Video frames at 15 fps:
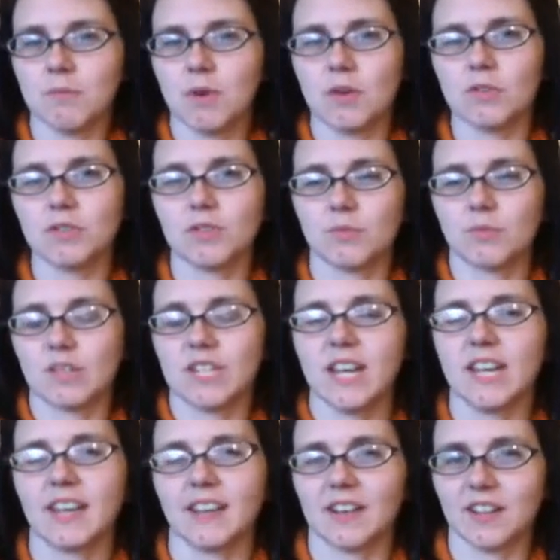most were
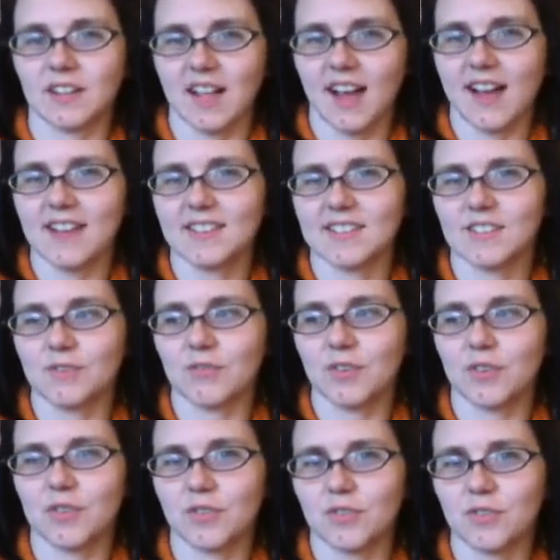taking a class
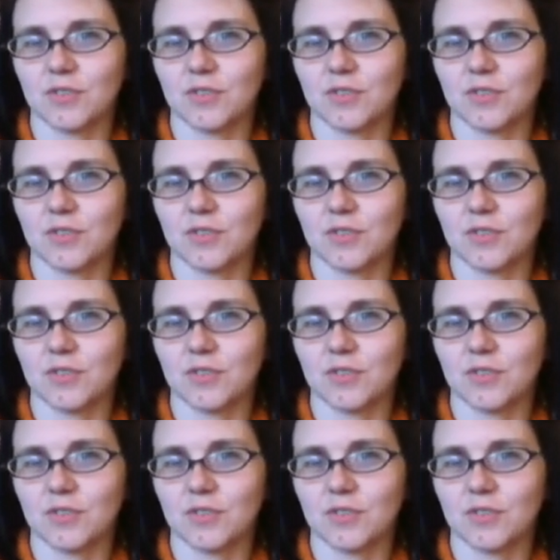for